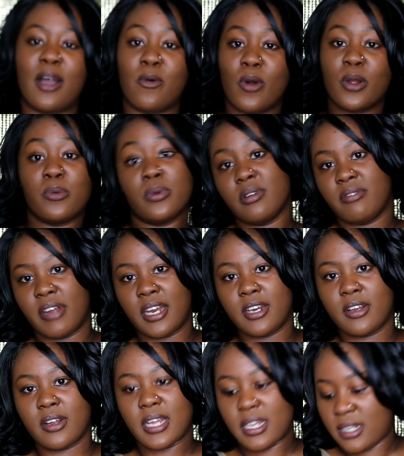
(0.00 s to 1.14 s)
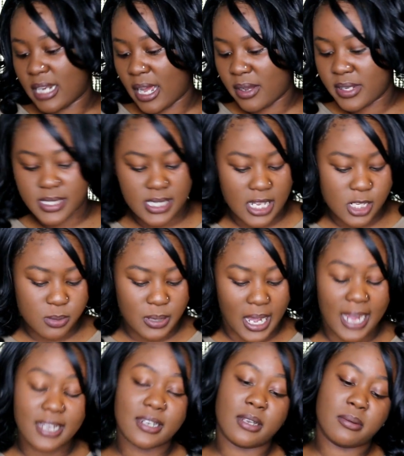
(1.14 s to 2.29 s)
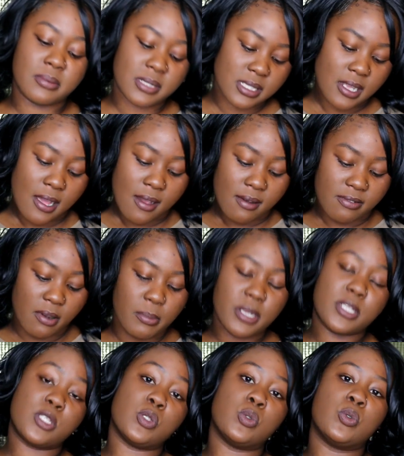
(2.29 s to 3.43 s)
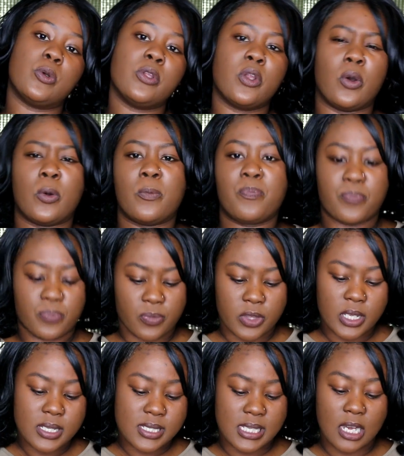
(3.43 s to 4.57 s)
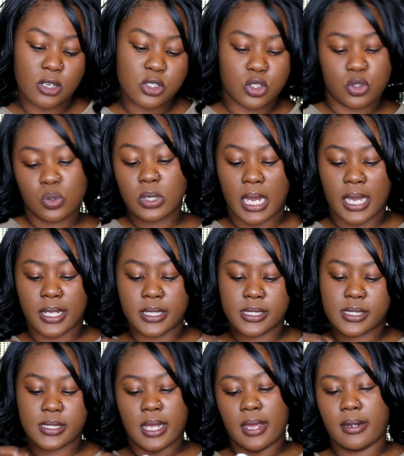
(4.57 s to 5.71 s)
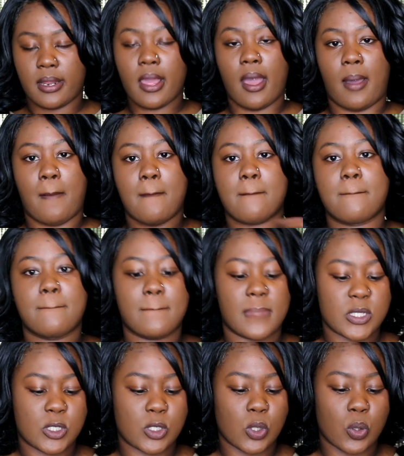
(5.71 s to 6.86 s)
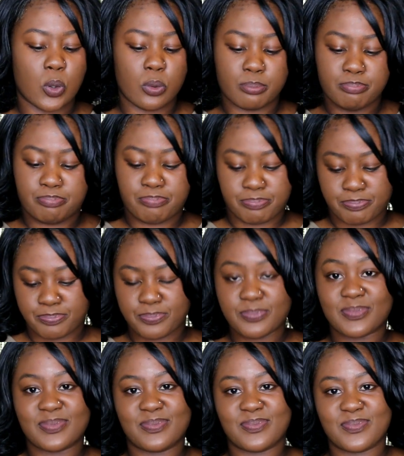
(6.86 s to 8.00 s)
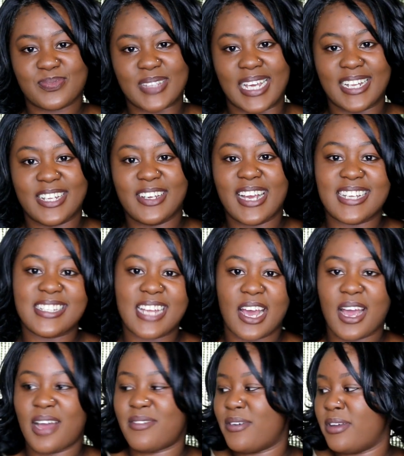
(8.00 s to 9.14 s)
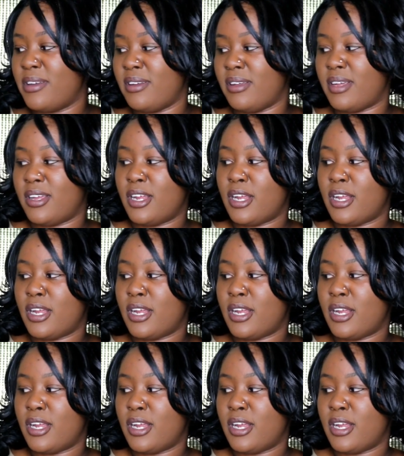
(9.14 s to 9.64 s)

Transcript: I work with the vendor, and now he sends me items for me to, you know, sell to you guys. And yeah, so you guys now have a